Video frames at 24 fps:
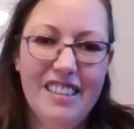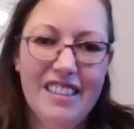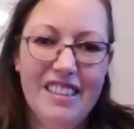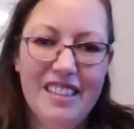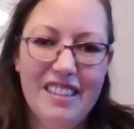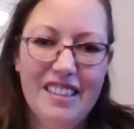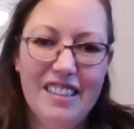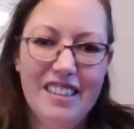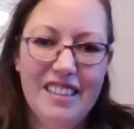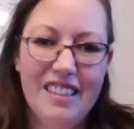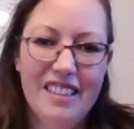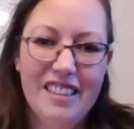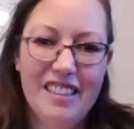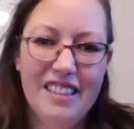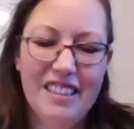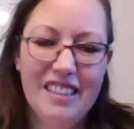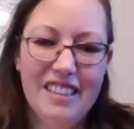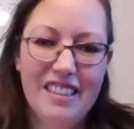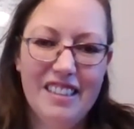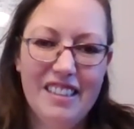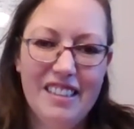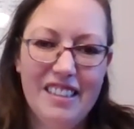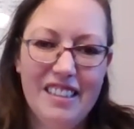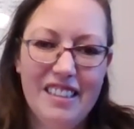
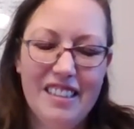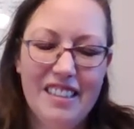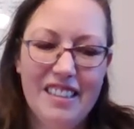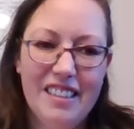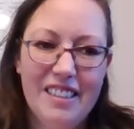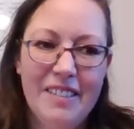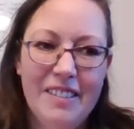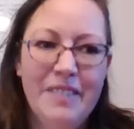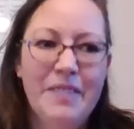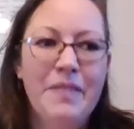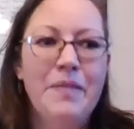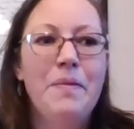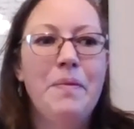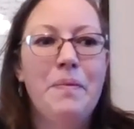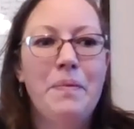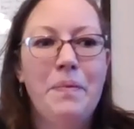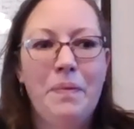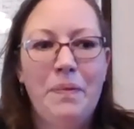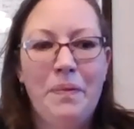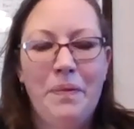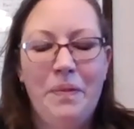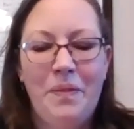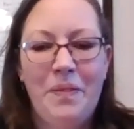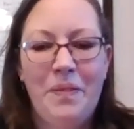
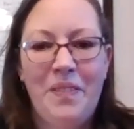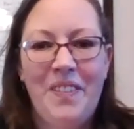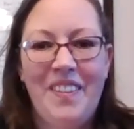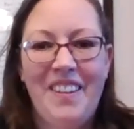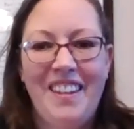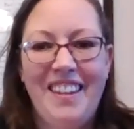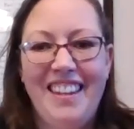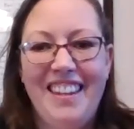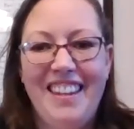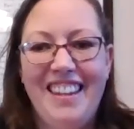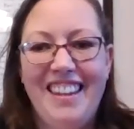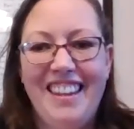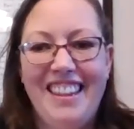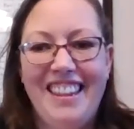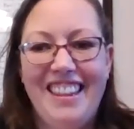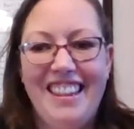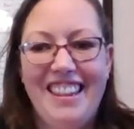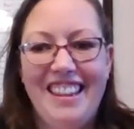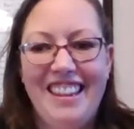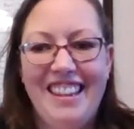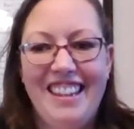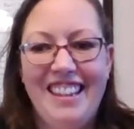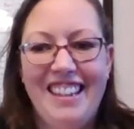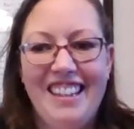
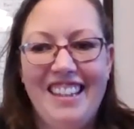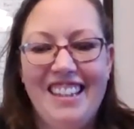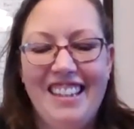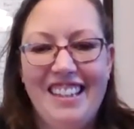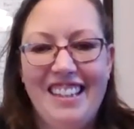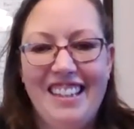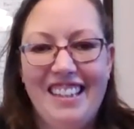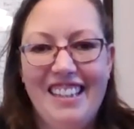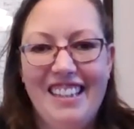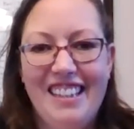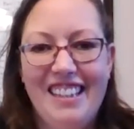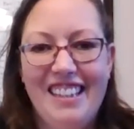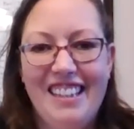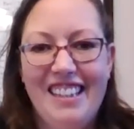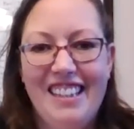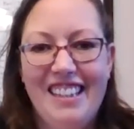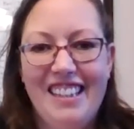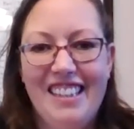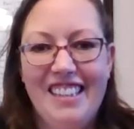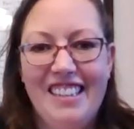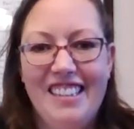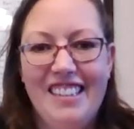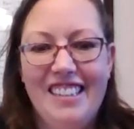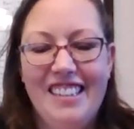
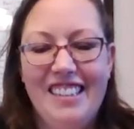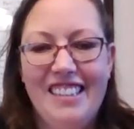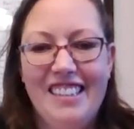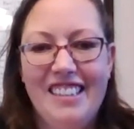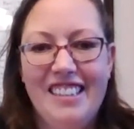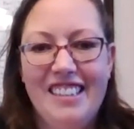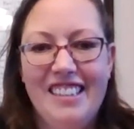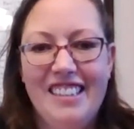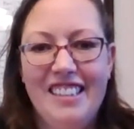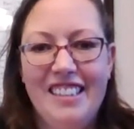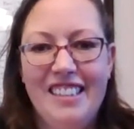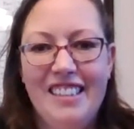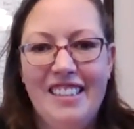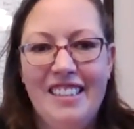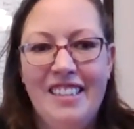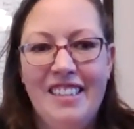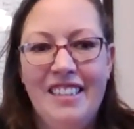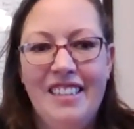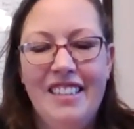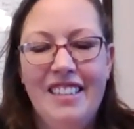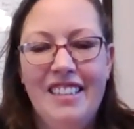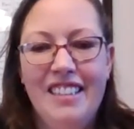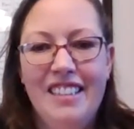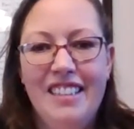
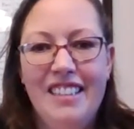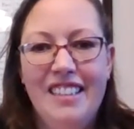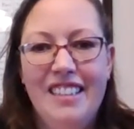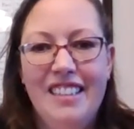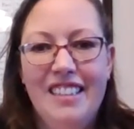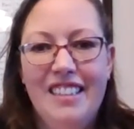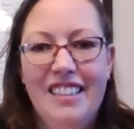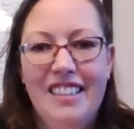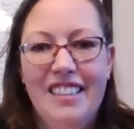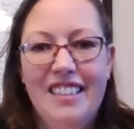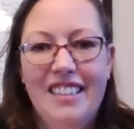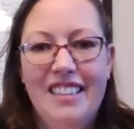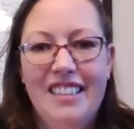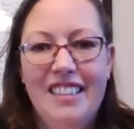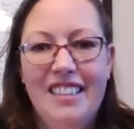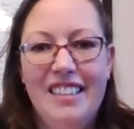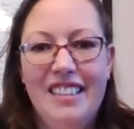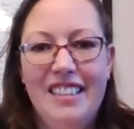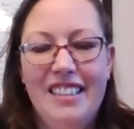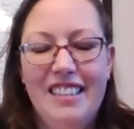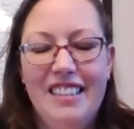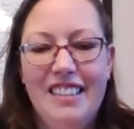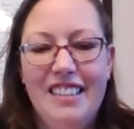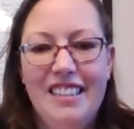
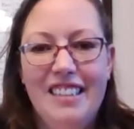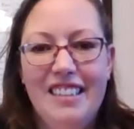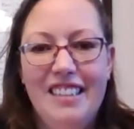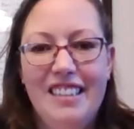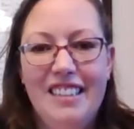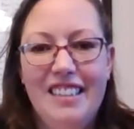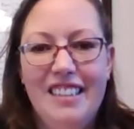(silent)